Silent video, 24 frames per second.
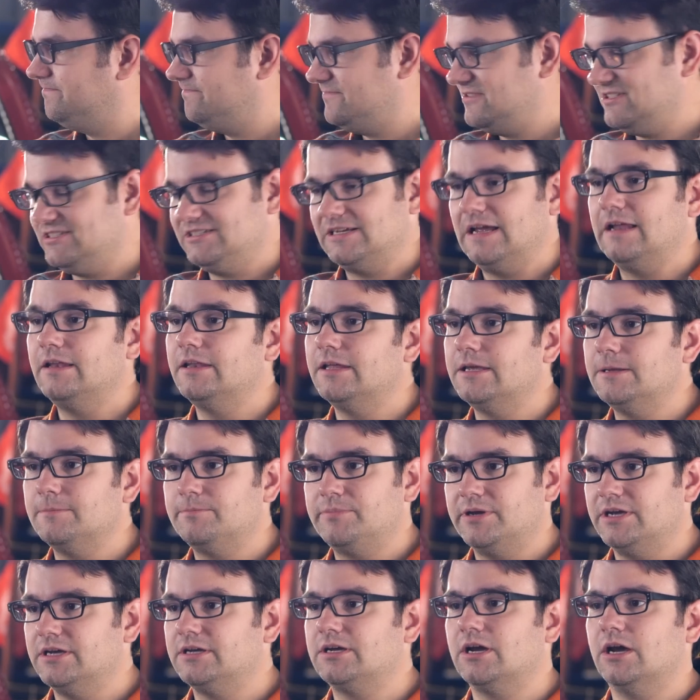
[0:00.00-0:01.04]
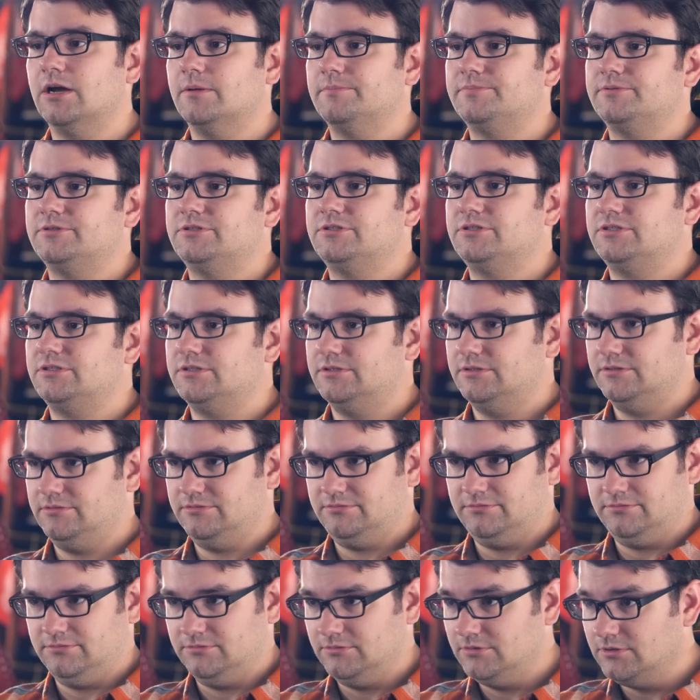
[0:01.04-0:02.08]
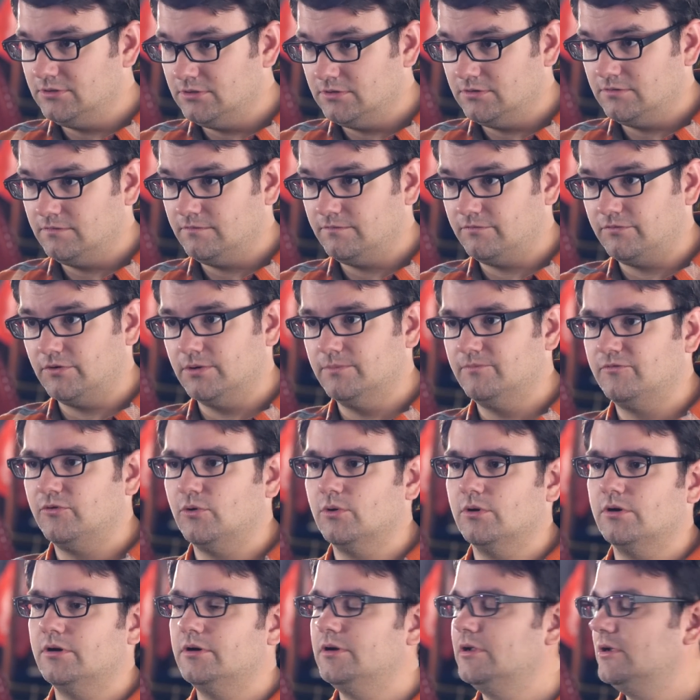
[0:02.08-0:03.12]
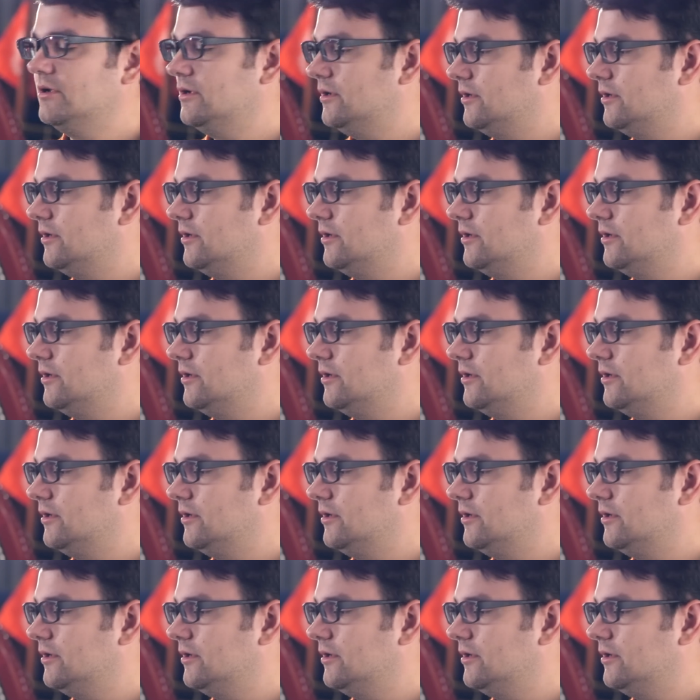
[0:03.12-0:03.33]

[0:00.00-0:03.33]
selling pickups Absolutely. From Ford.